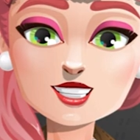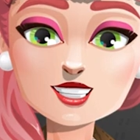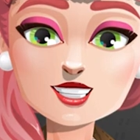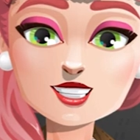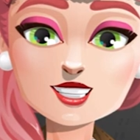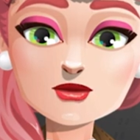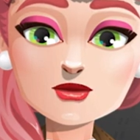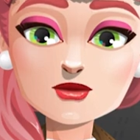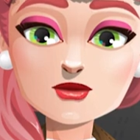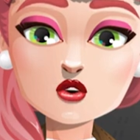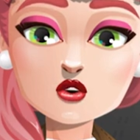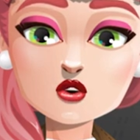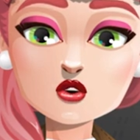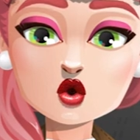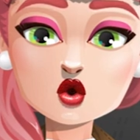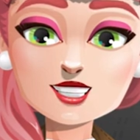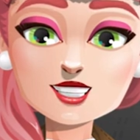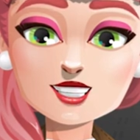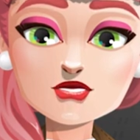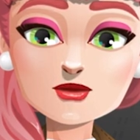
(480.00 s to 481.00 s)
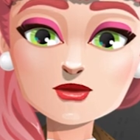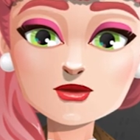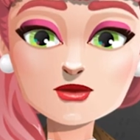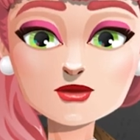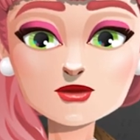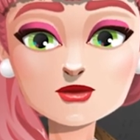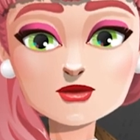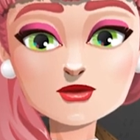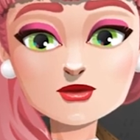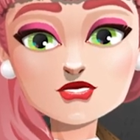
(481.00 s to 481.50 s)
sync function.
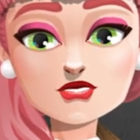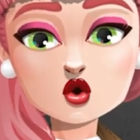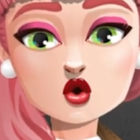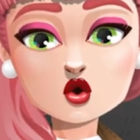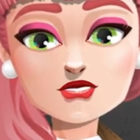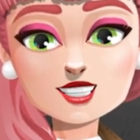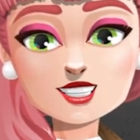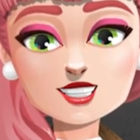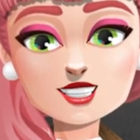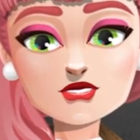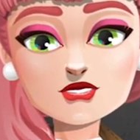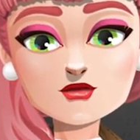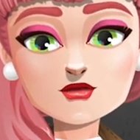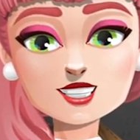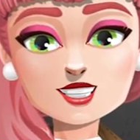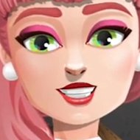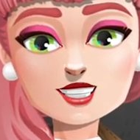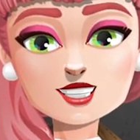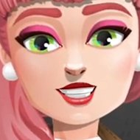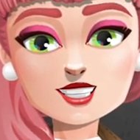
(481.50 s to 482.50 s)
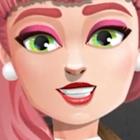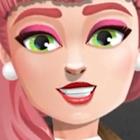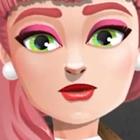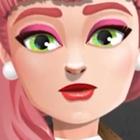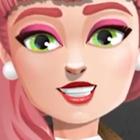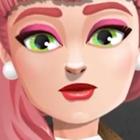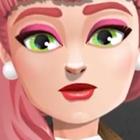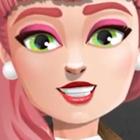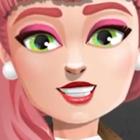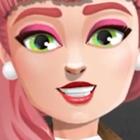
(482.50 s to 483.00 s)
There are some
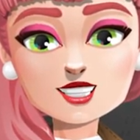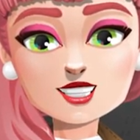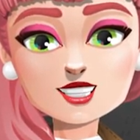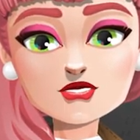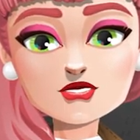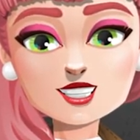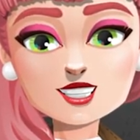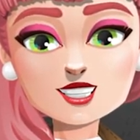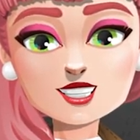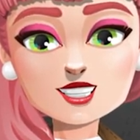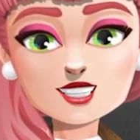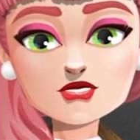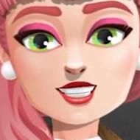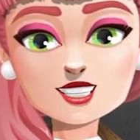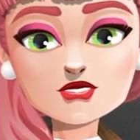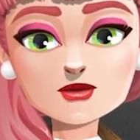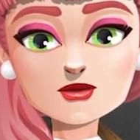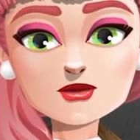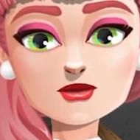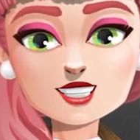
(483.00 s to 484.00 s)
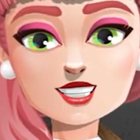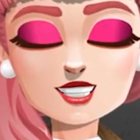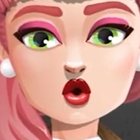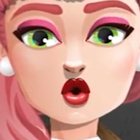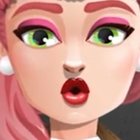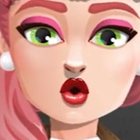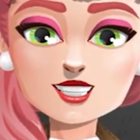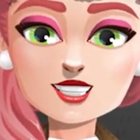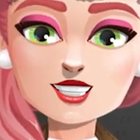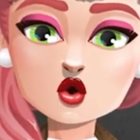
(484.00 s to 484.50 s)
unique challenges when it
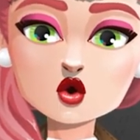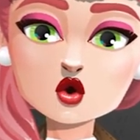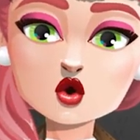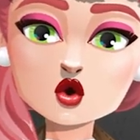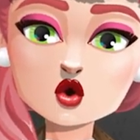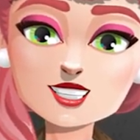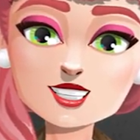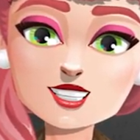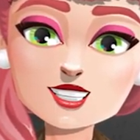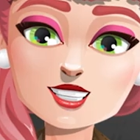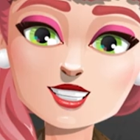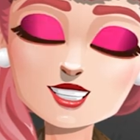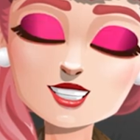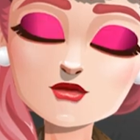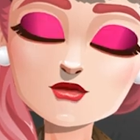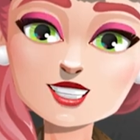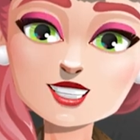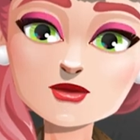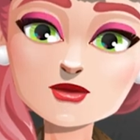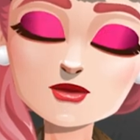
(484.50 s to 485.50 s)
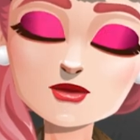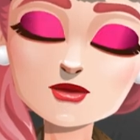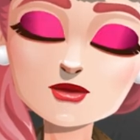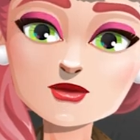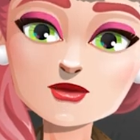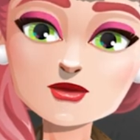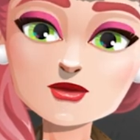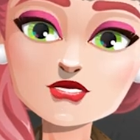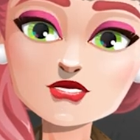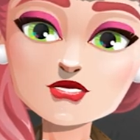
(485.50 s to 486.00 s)
comes to live streaming
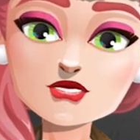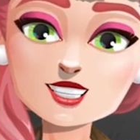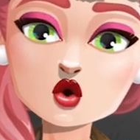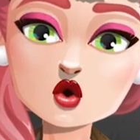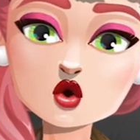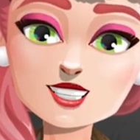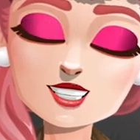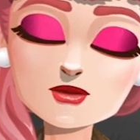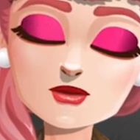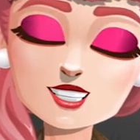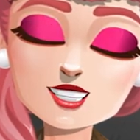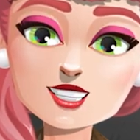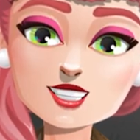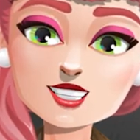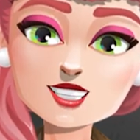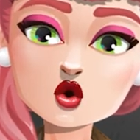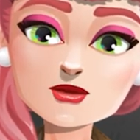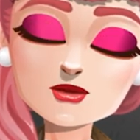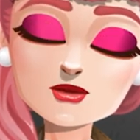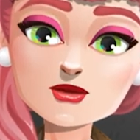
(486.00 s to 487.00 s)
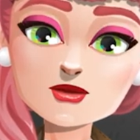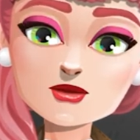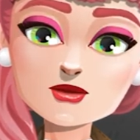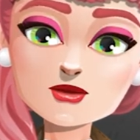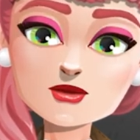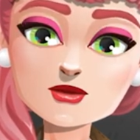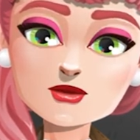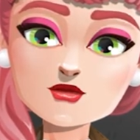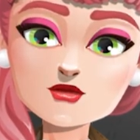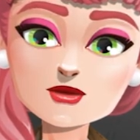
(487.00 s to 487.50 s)
in Adobe Character
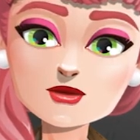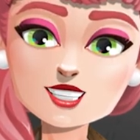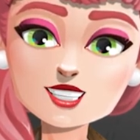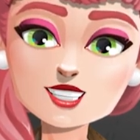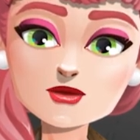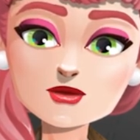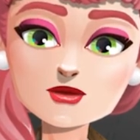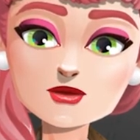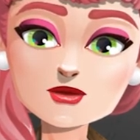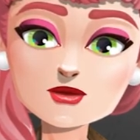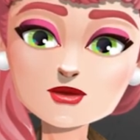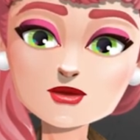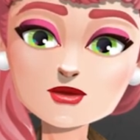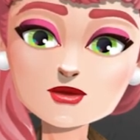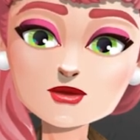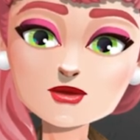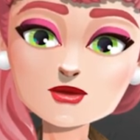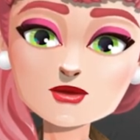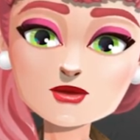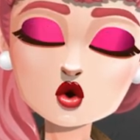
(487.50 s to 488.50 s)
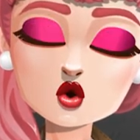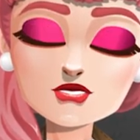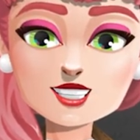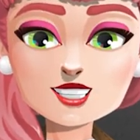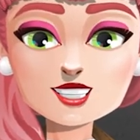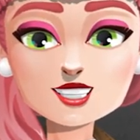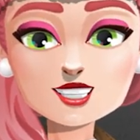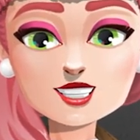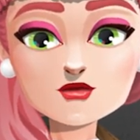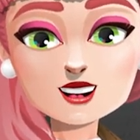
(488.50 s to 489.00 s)
Animator. You must
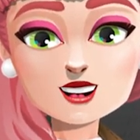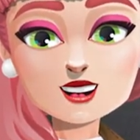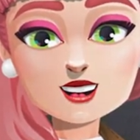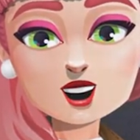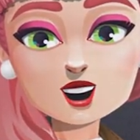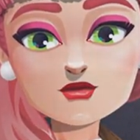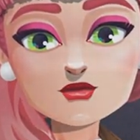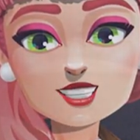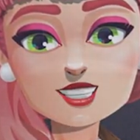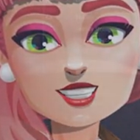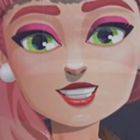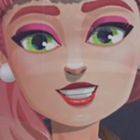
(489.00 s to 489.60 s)
enable the live